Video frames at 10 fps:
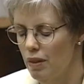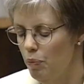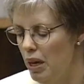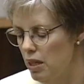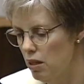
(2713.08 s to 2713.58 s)

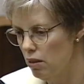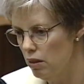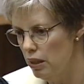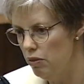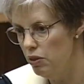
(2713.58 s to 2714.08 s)

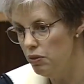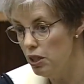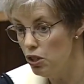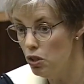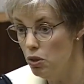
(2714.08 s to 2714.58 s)
basically
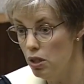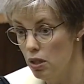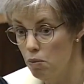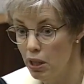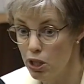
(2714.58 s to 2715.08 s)
52 is
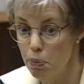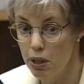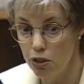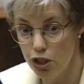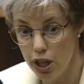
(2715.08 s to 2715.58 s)
in much
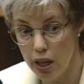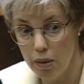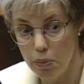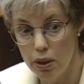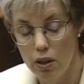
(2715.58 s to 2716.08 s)
better
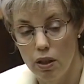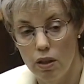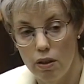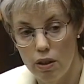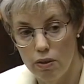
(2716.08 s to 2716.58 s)
shape
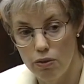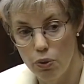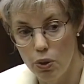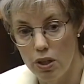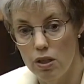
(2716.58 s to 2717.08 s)
than
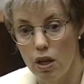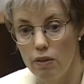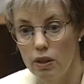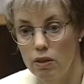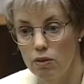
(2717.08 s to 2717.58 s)

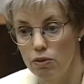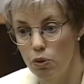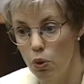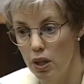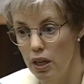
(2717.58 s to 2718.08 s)
47,
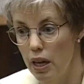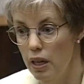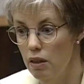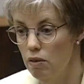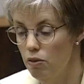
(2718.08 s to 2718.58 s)

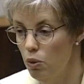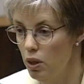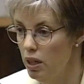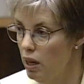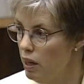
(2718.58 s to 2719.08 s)
48,
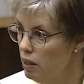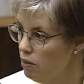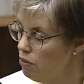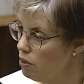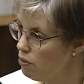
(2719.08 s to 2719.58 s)
49, and
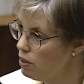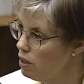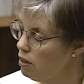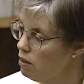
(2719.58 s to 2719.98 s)
50.